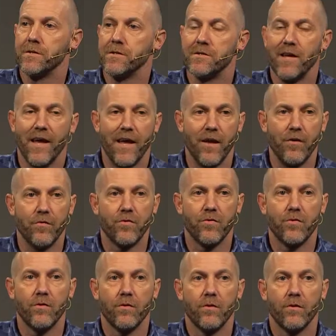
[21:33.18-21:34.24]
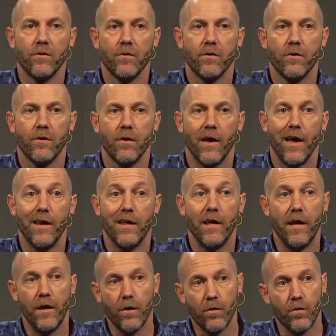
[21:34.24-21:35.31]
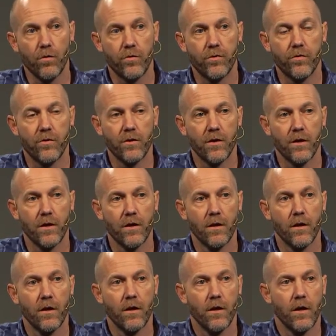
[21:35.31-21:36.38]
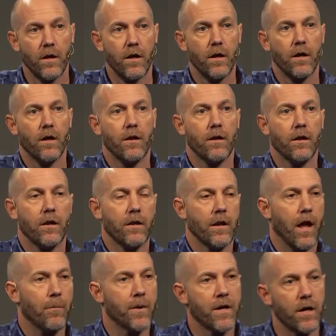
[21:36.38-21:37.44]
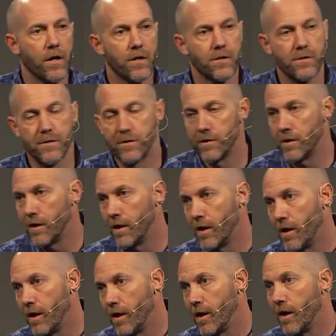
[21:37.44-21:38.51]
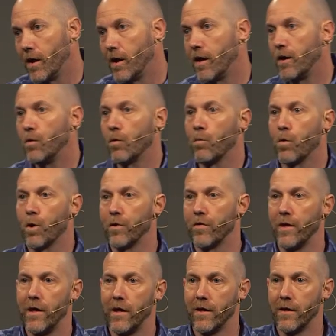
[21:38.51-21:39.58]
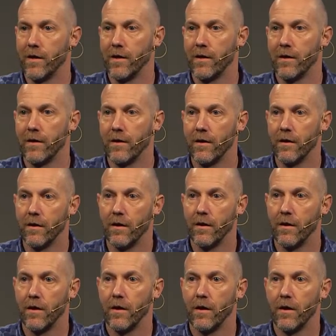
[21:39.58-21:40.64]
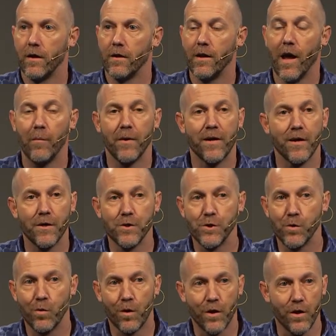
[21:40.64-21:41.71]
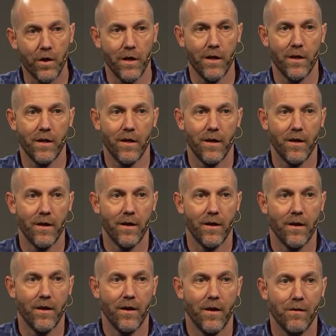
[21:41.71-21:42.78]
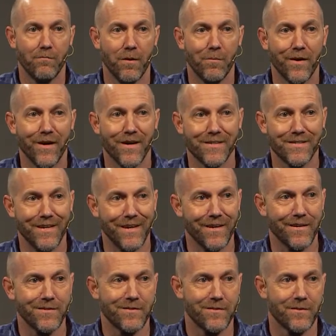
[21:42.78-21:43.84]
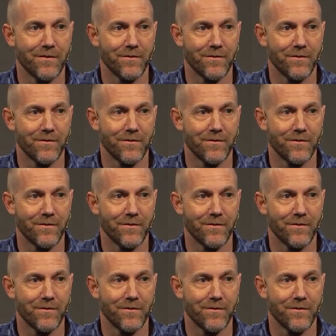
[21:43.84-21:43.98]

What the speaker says: saves and he heals, not because you were worthy. Not because you were good, but because he is.